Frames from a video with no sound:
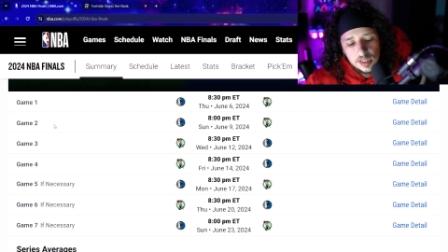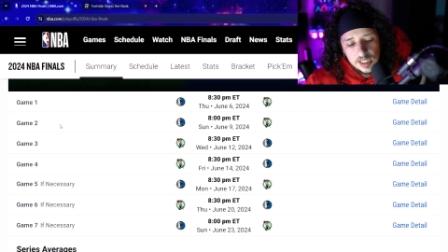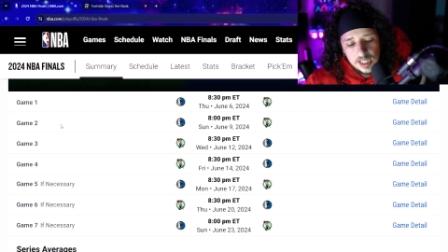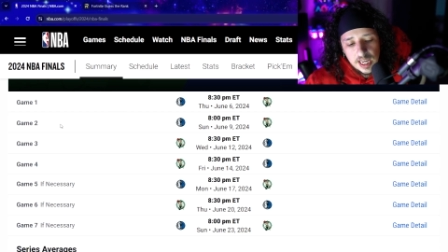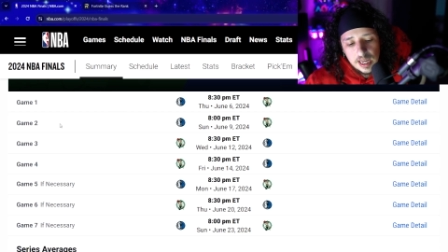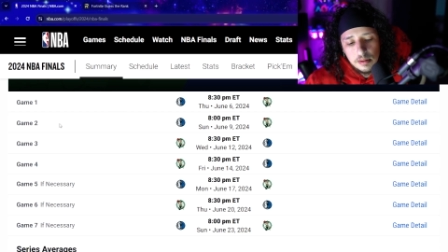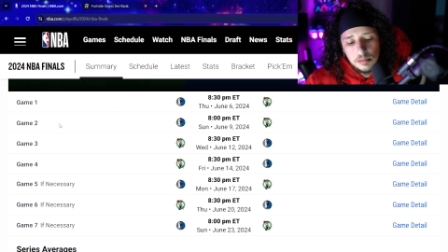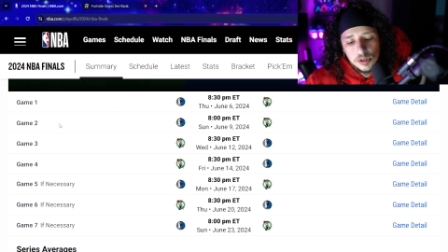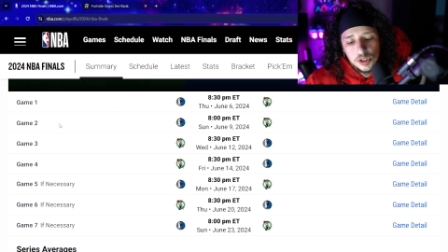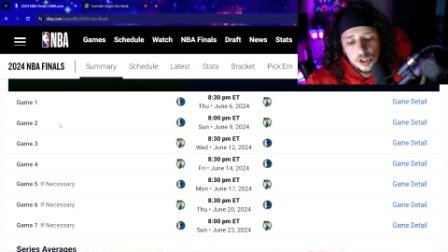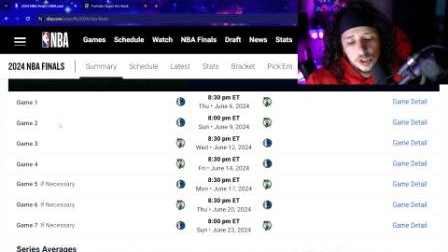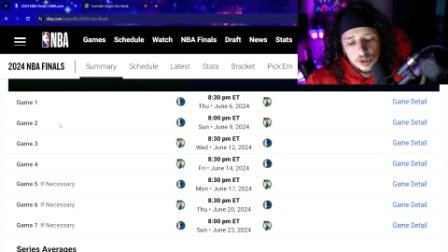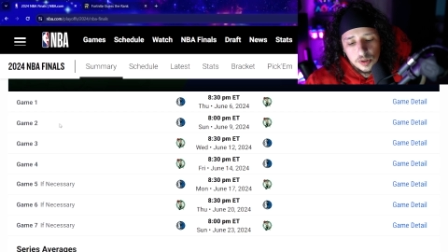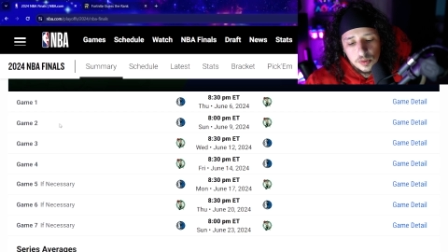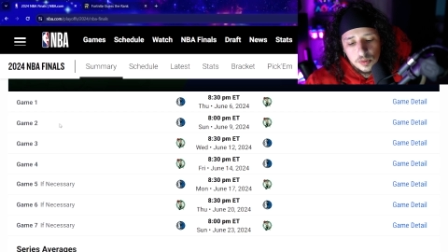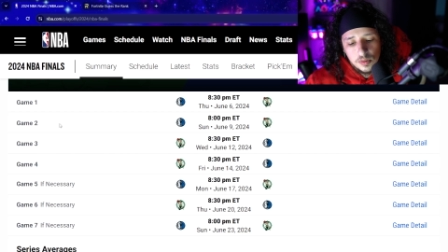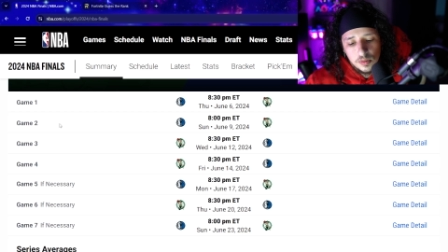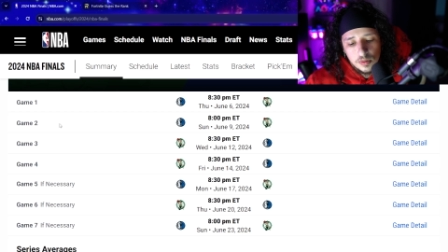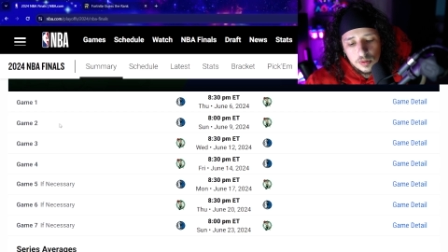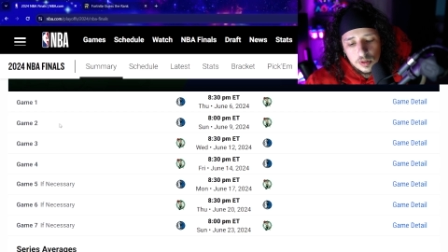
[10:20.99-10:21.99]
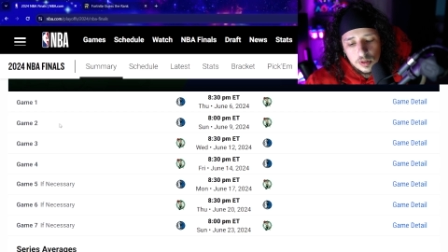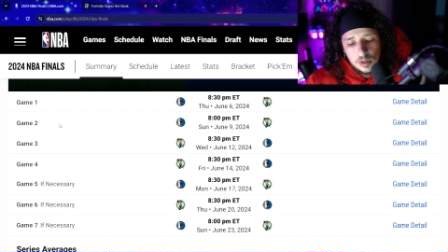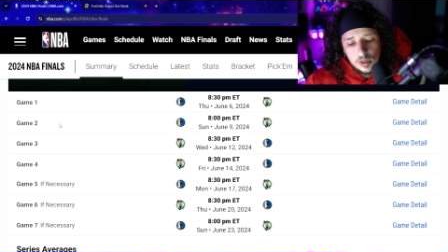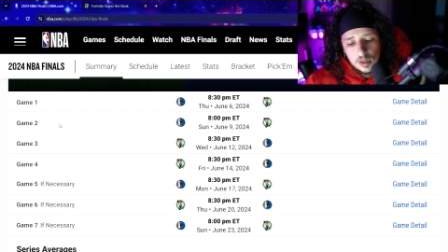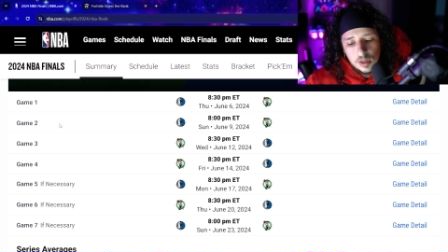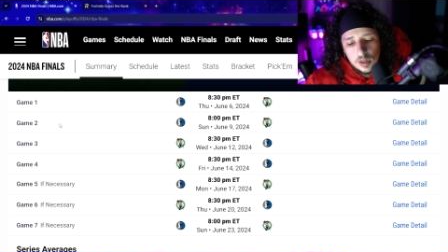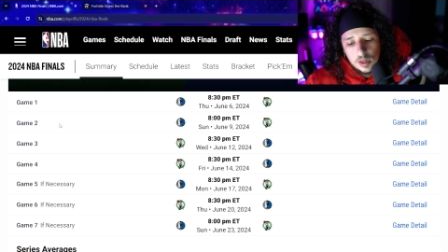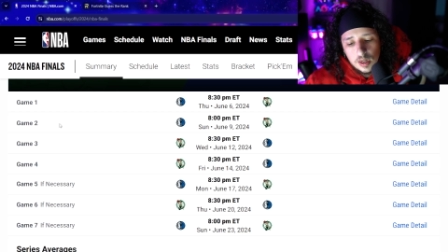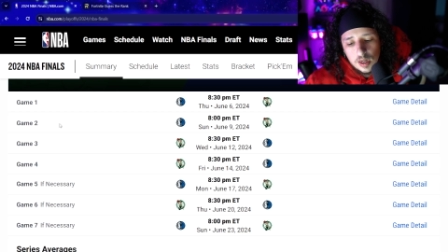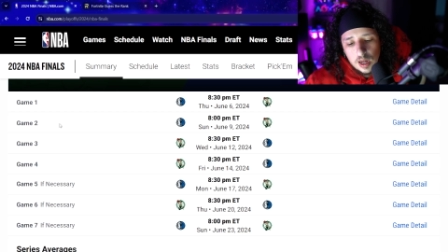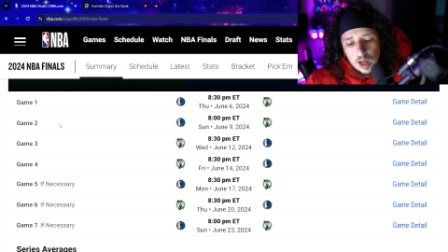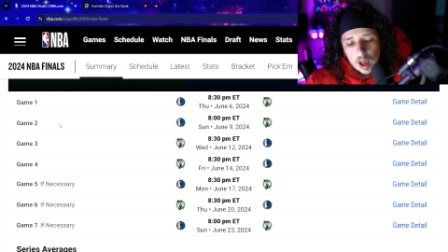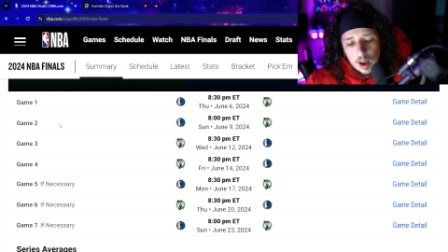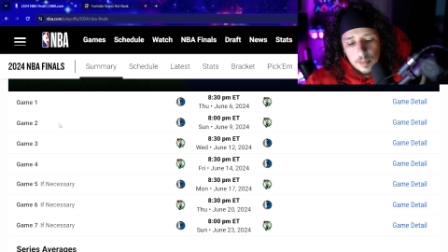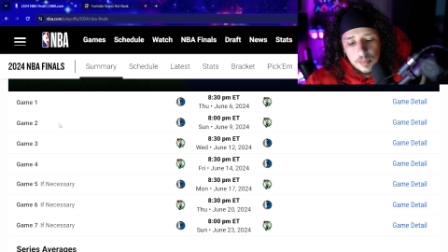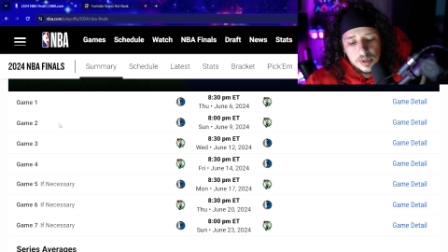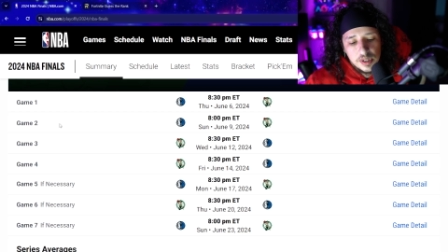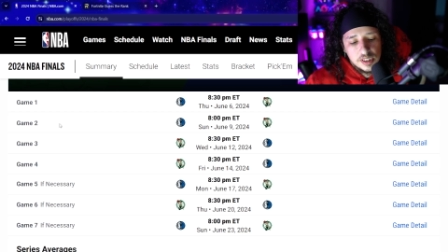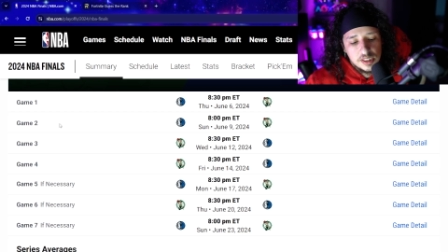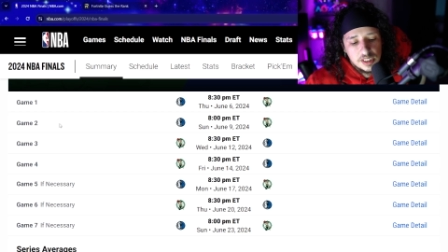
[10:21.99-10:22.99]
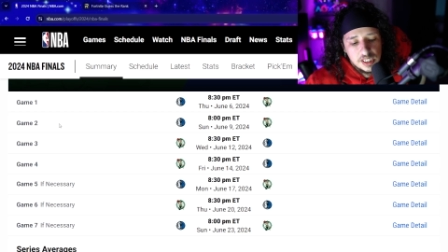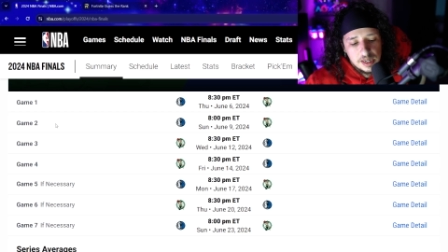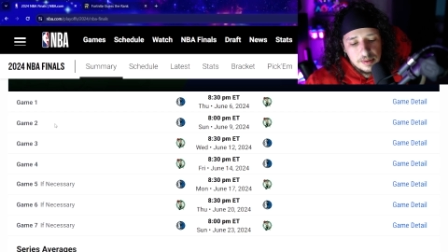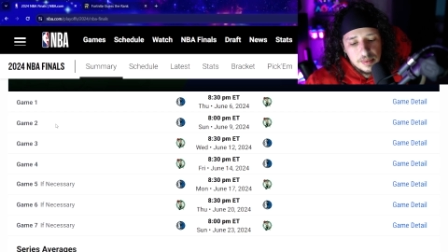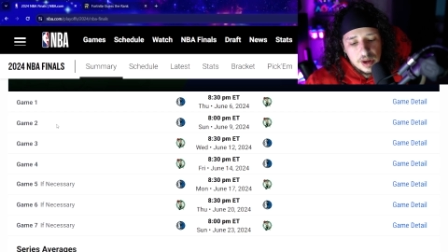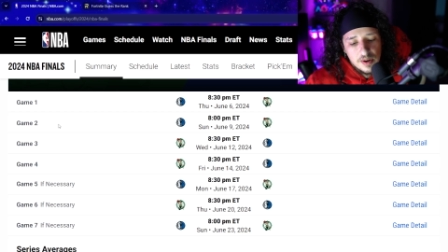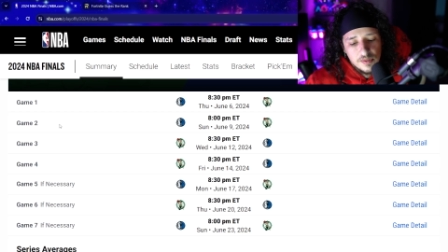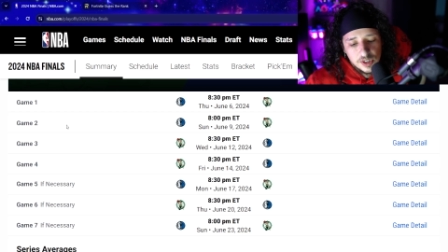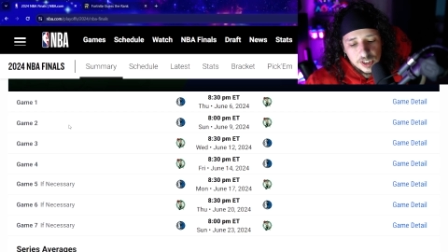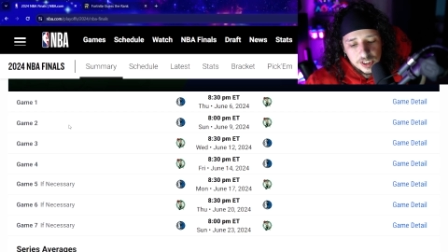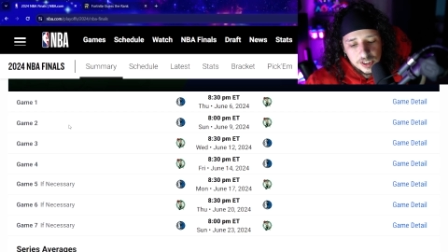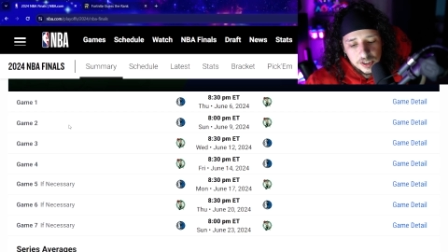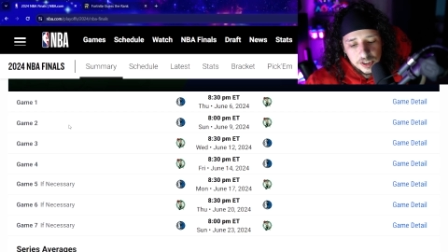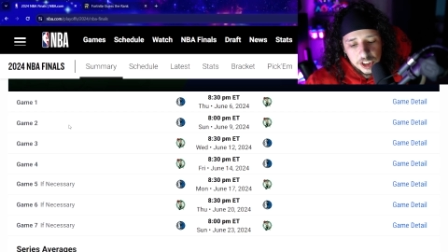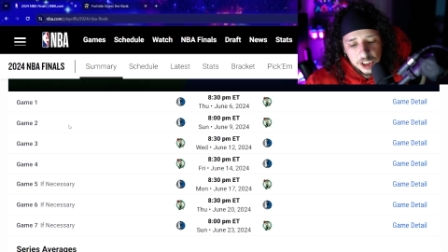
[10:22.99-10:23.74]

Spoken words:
Game two, I'm going to say Mavericks though,